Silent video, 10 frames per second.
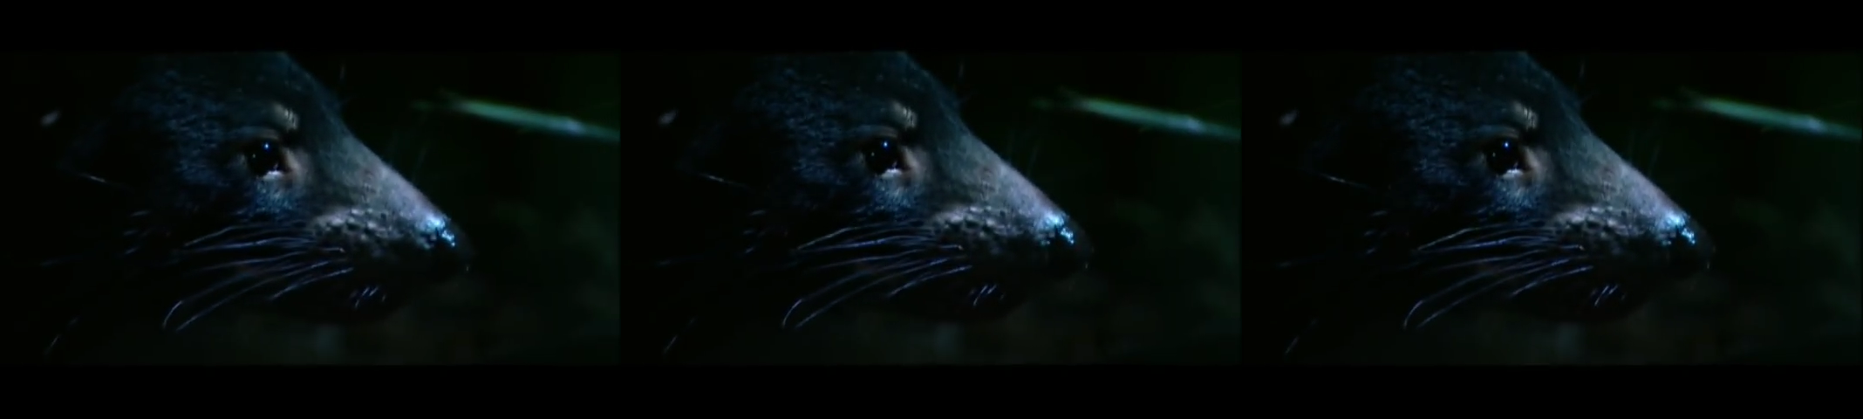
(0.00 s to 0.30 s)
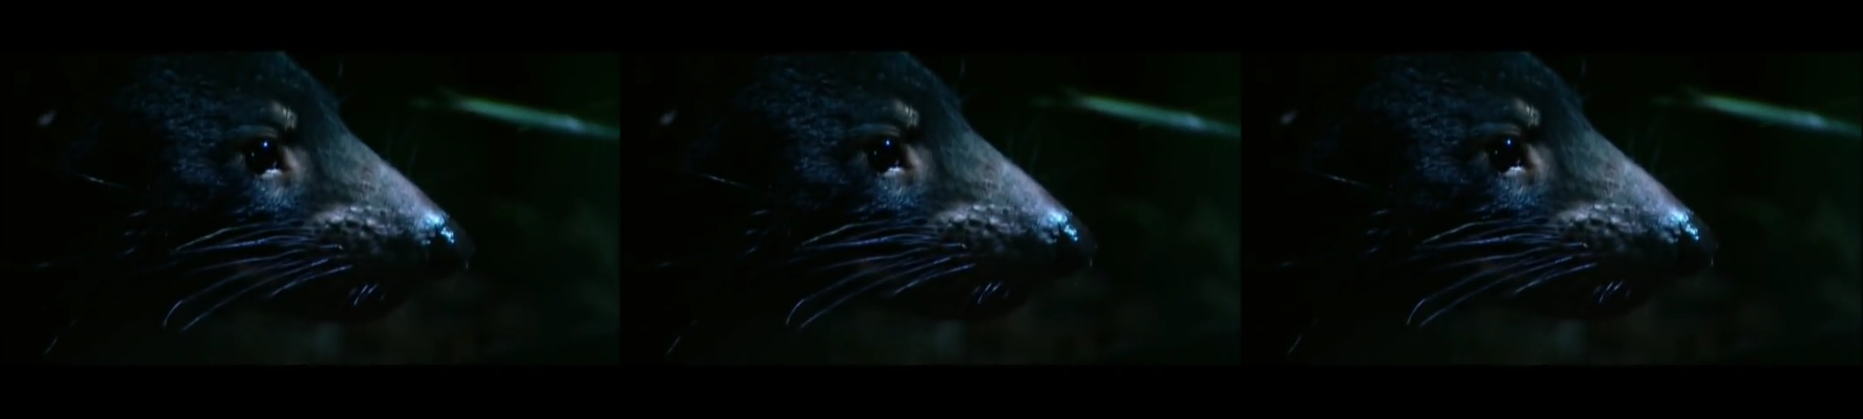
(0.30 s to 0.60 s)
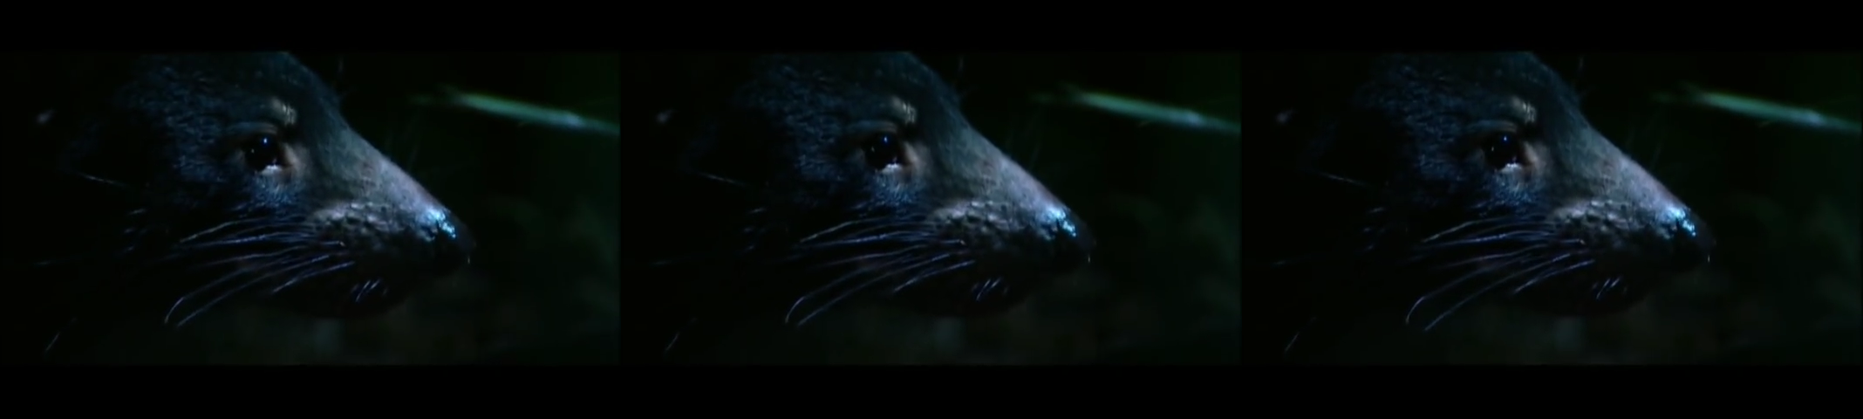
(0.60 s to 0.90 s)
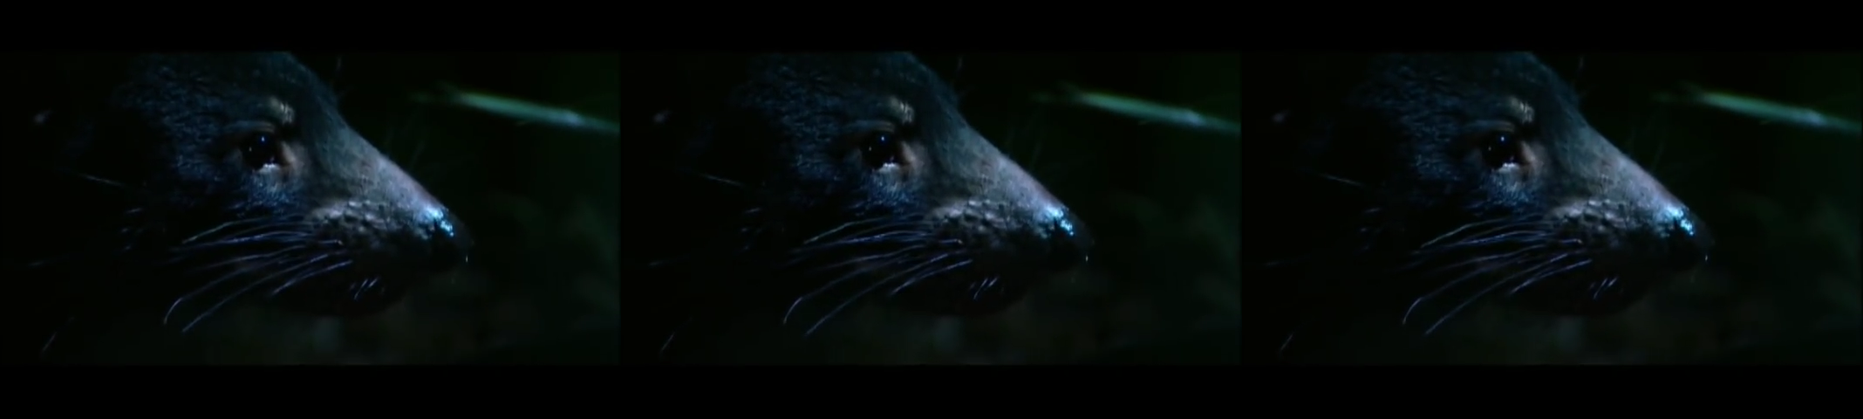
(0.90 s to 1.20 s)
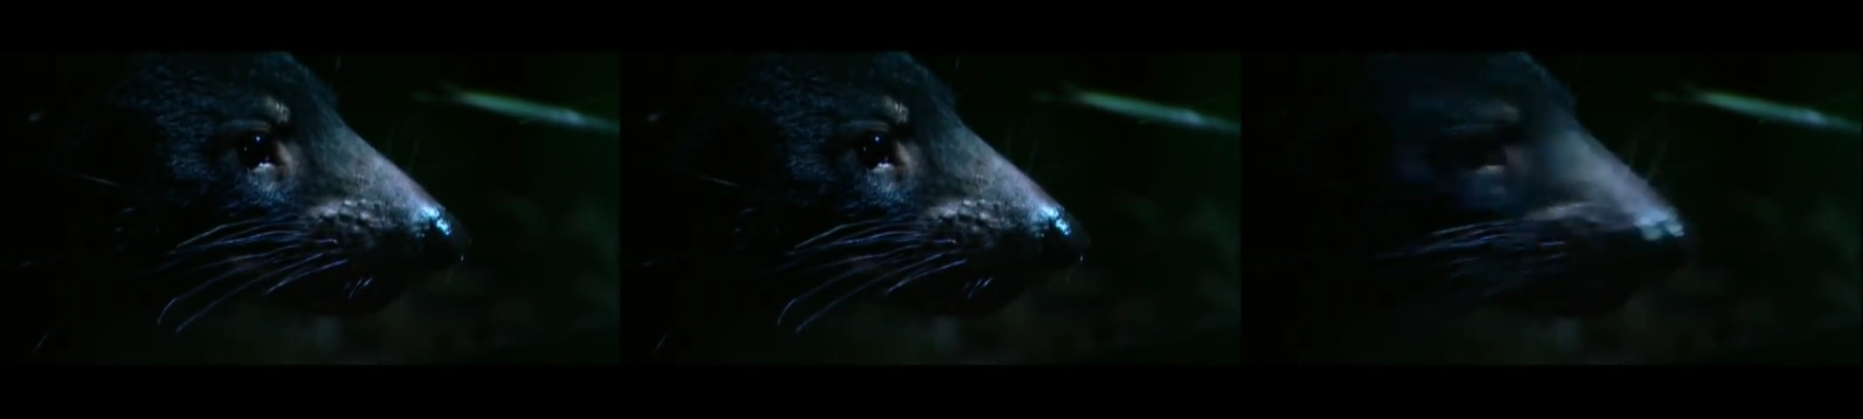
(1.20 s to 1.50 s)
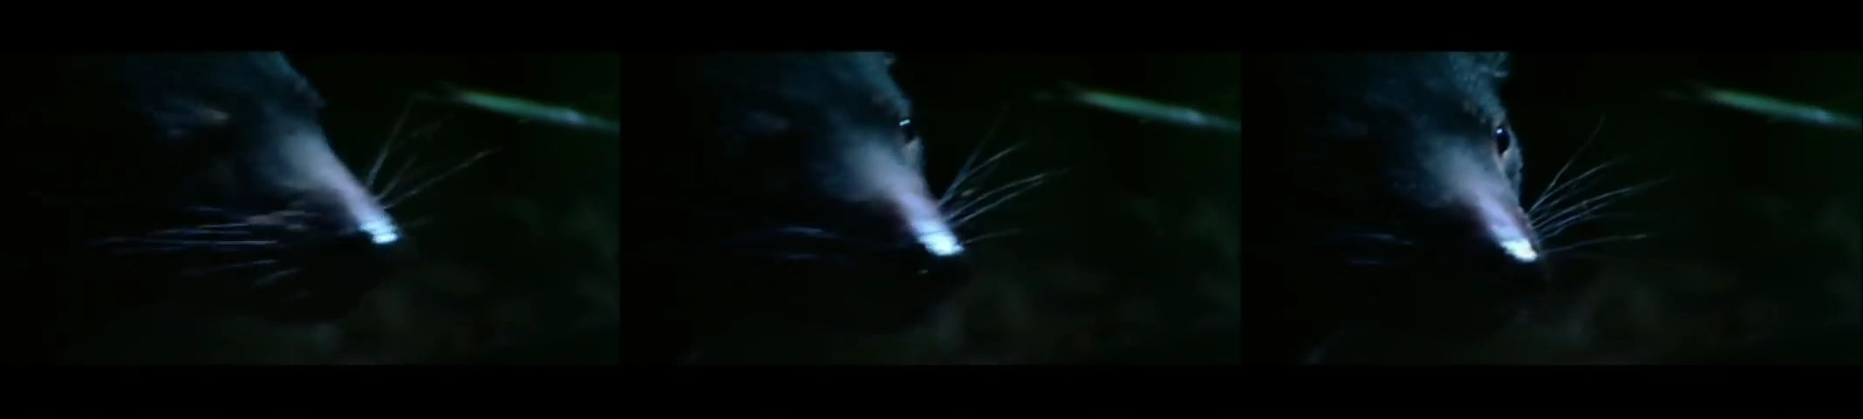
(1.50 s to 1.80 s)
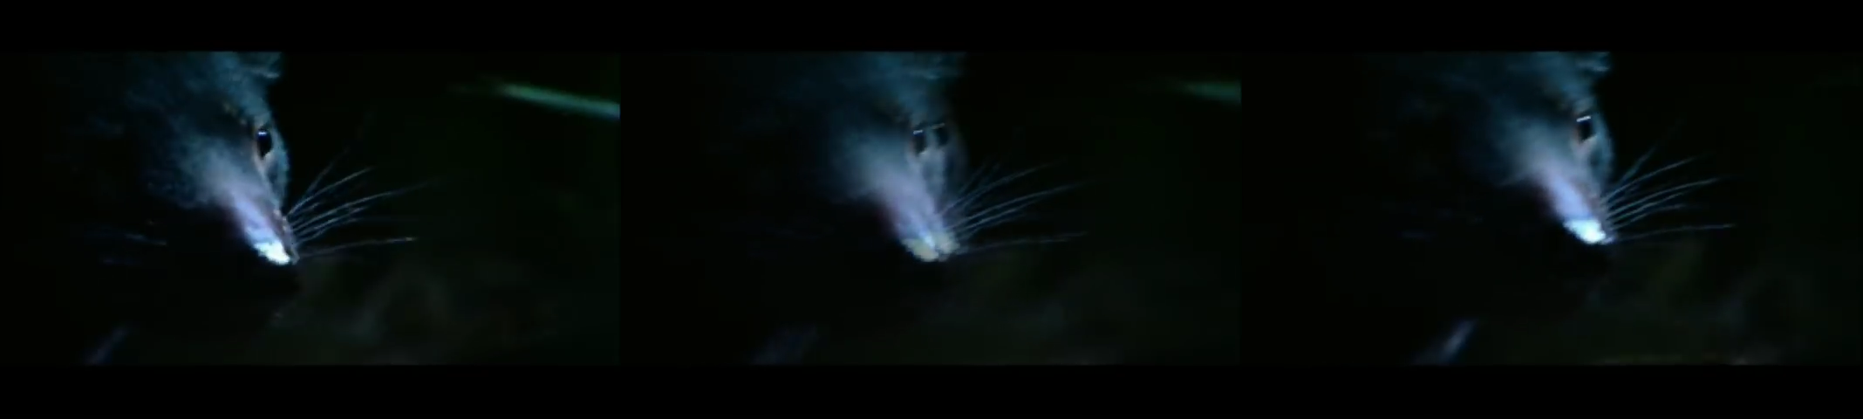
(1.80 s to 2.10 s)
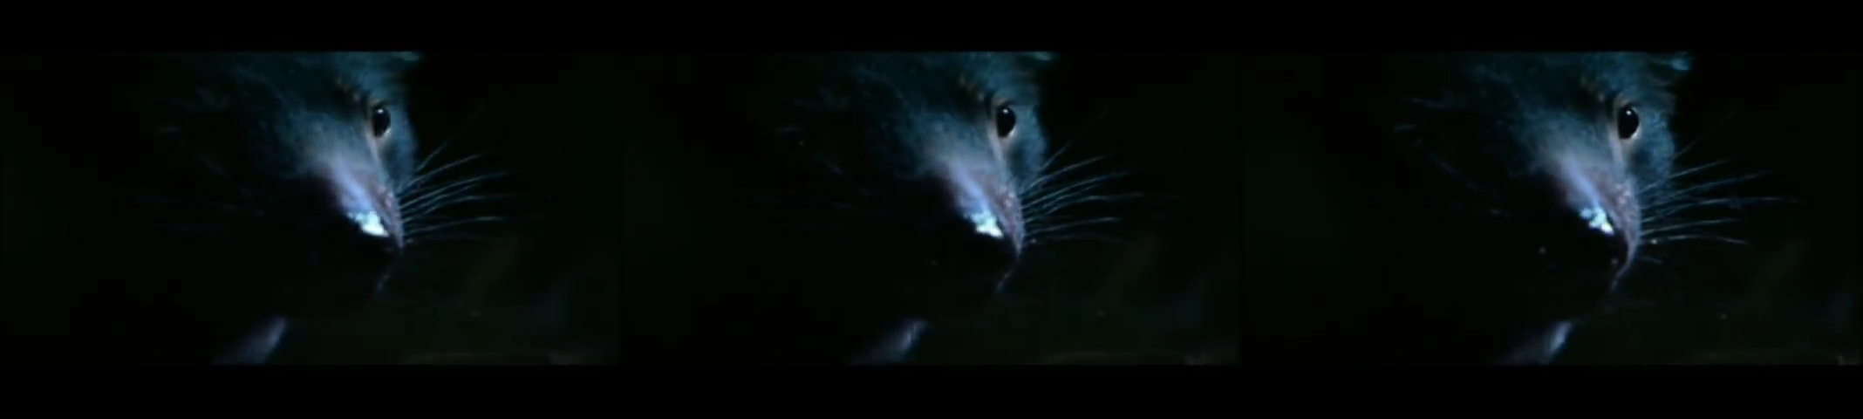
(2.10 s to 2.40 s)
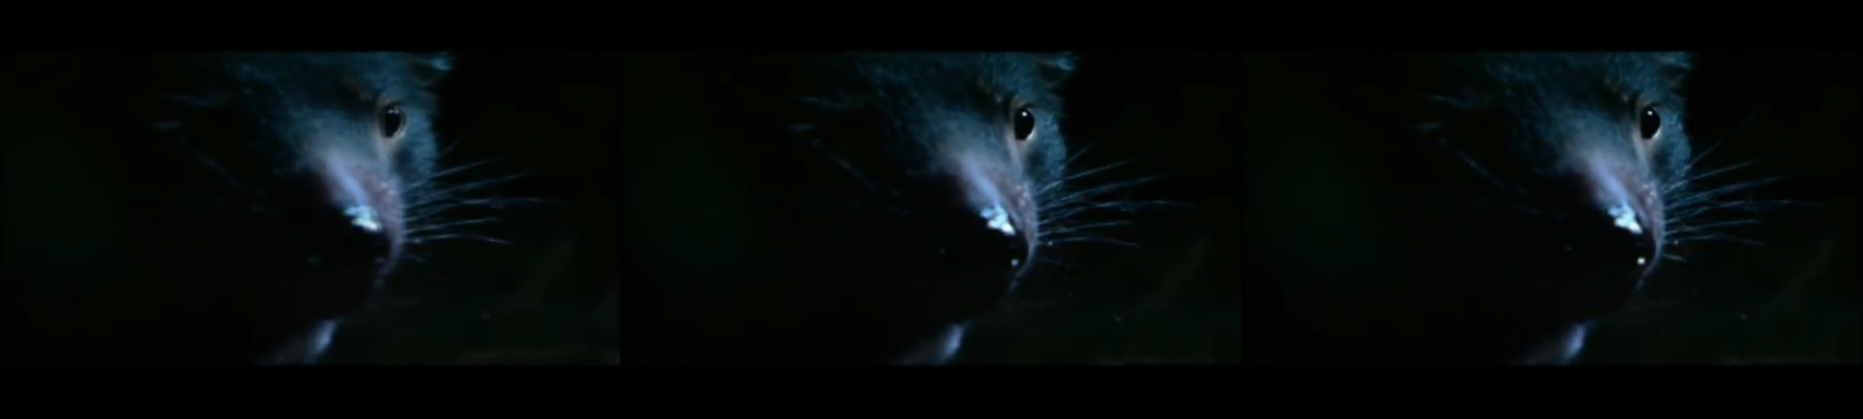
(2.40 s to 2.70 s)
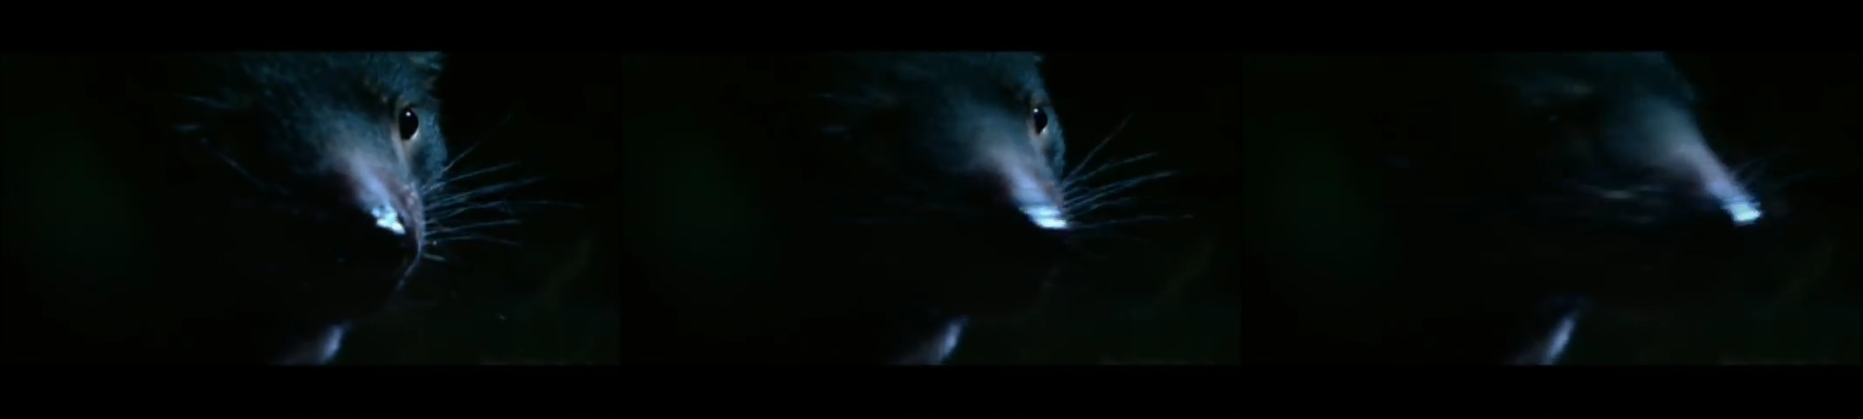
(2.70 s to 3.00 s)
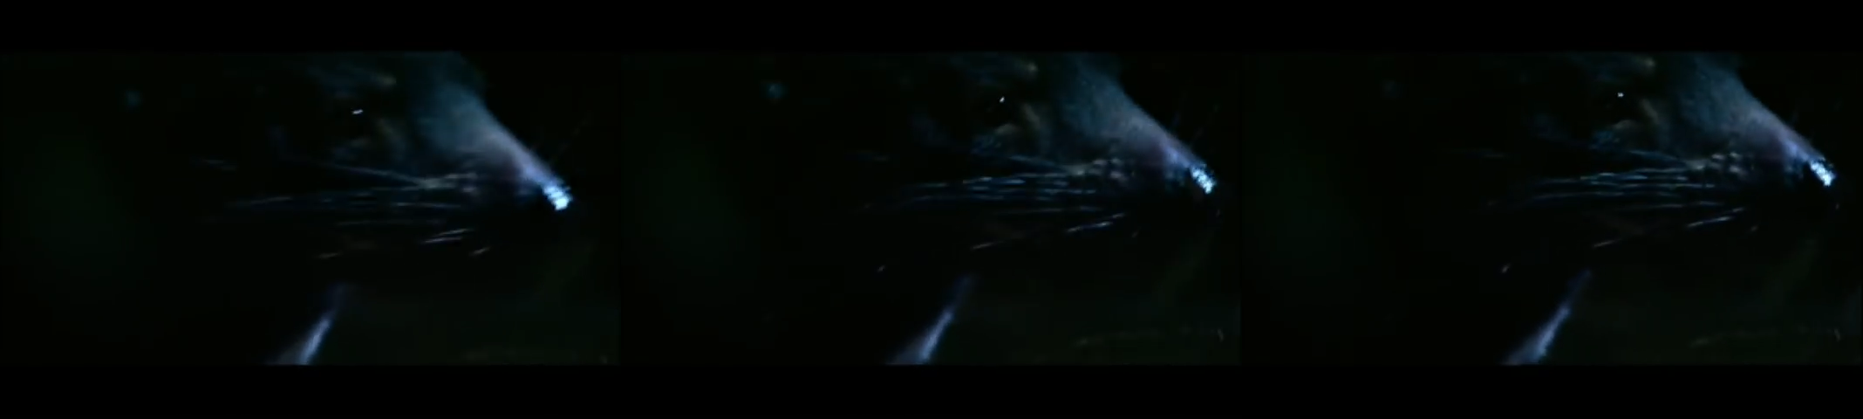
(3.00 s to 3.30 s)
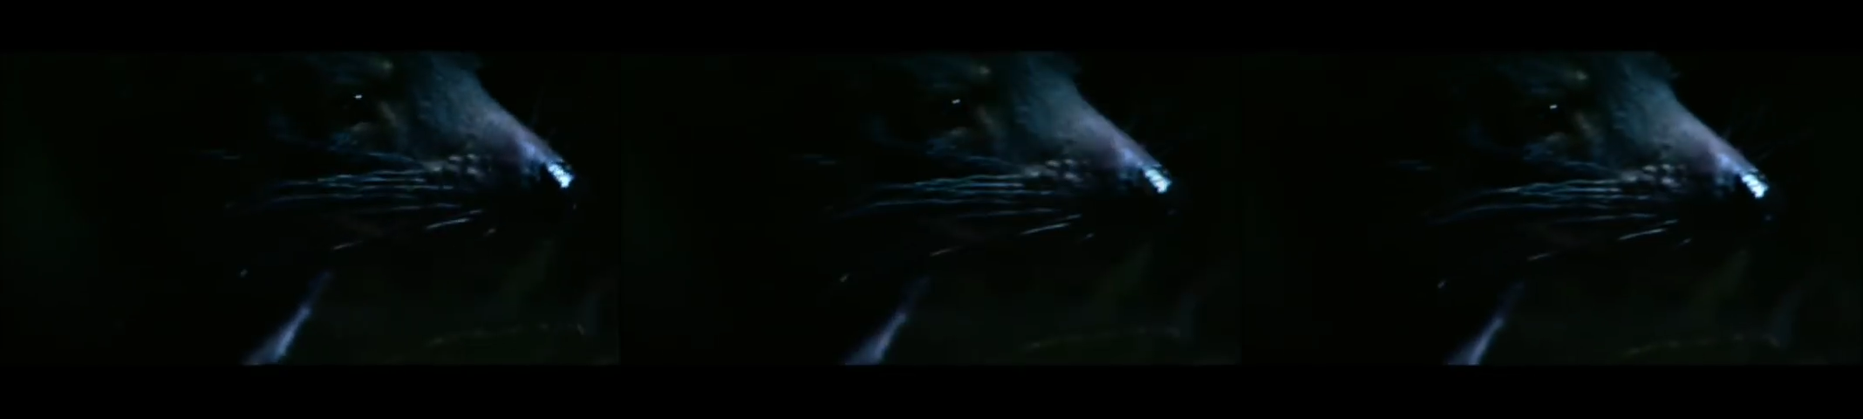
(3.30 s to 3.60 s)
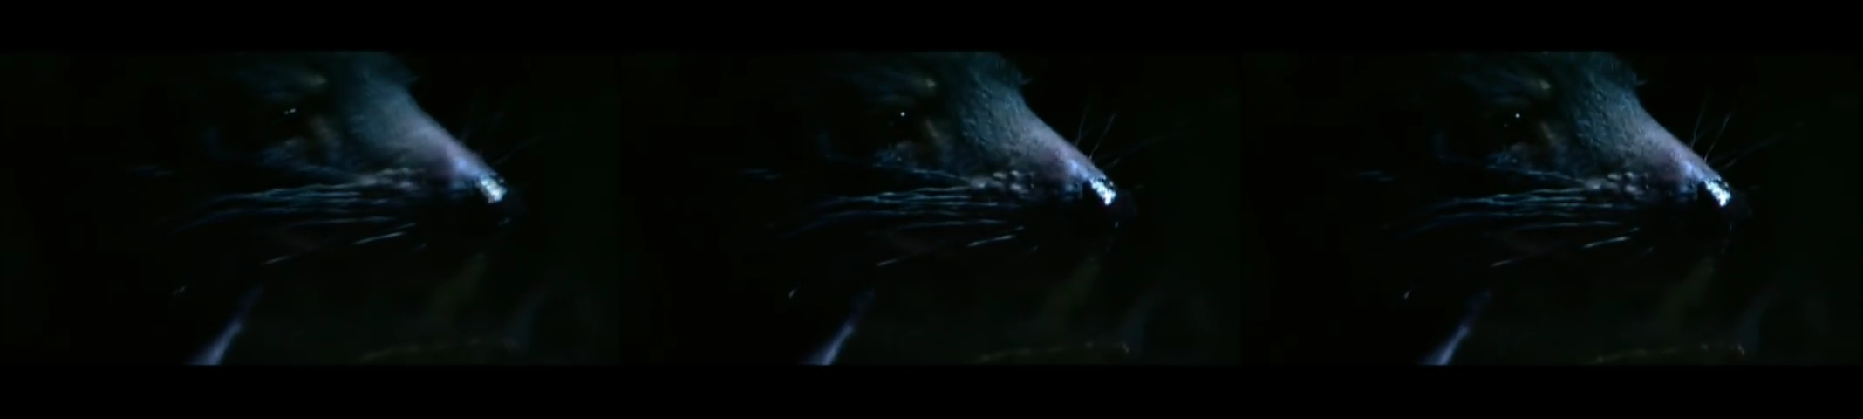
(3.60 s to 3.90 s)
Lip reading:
No face is visible, so there are no lips to read.